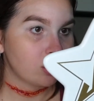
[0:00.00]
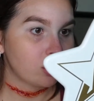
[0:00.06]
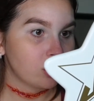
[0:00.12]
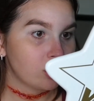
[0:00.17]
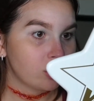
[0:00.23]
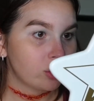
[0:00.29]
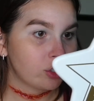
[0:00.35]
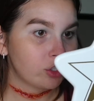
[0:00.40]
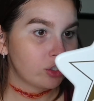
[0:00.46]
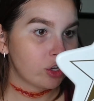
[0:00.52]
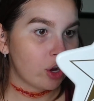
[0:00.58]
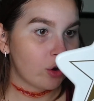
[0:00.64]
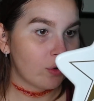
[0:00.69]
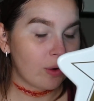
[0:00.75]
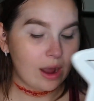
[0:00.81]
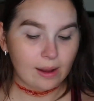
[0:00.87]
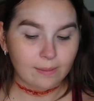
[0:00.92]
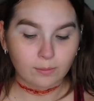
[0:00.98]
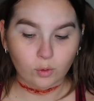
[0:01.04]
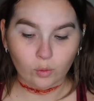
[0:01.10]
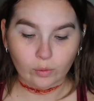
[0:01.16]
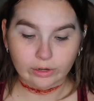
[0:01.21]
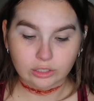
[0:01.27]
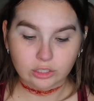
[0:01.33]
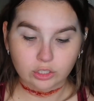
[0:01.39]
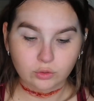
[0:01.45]
So I'm
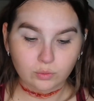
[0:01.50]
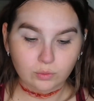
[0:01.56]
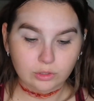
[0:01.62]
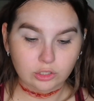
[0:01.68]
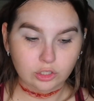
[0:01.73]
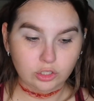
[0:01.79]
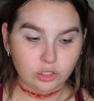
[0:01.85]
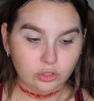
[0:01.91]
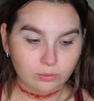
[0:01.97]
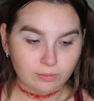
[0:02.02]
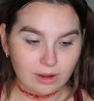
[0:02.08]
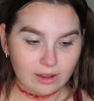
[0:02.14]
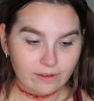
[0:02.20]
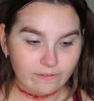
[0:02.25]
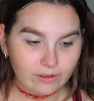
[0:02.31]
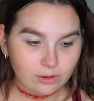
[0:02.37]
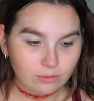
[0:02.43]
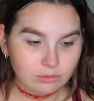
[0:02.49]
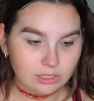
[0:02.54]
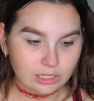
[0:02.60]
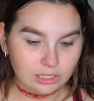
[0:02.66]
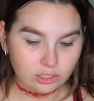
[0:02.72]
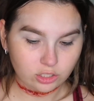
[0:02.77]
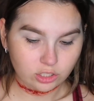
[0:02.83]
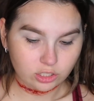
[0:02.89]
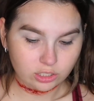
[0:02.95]
going to do my
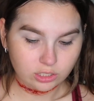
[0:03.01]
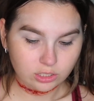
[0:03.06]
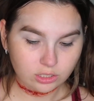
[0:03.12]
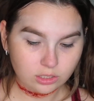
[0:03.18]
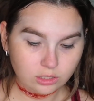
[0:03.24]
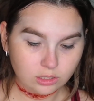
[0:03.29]
foundation